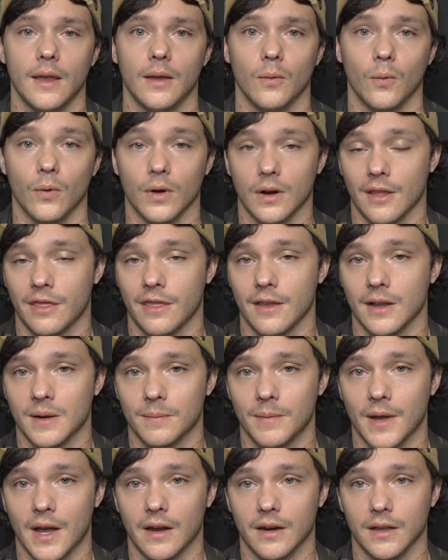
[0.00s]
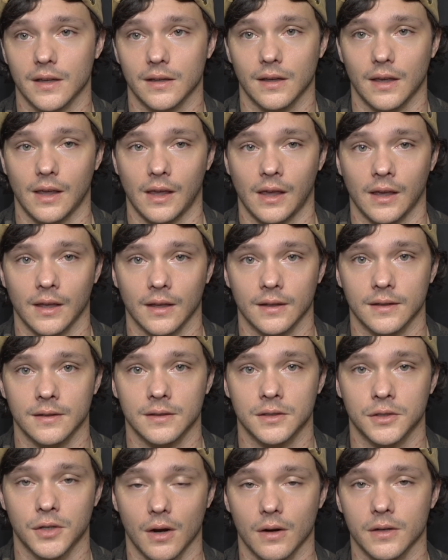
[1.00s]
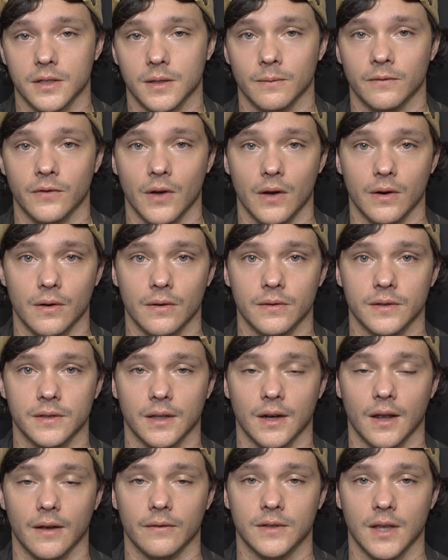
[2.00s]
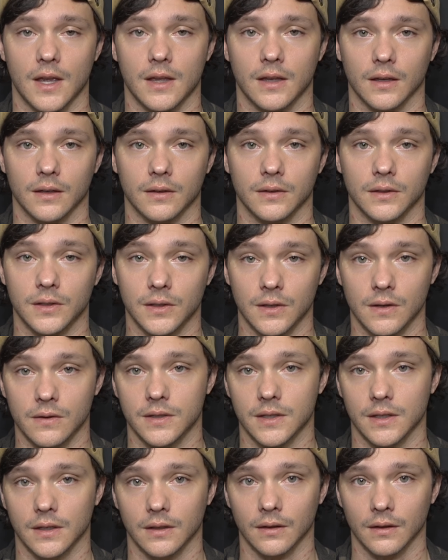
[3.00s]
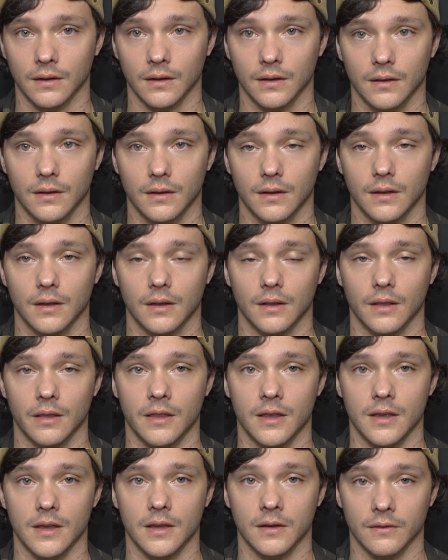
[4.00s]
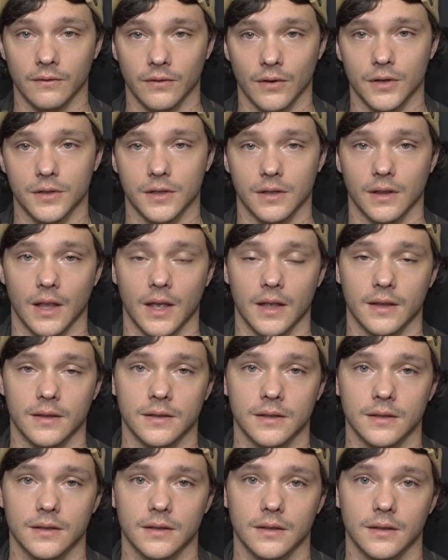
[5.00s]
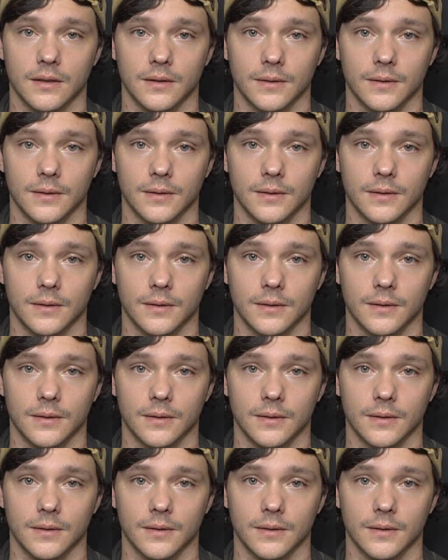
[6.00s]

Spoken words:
What I think about it and share some photos that I've taken using the conversion lens.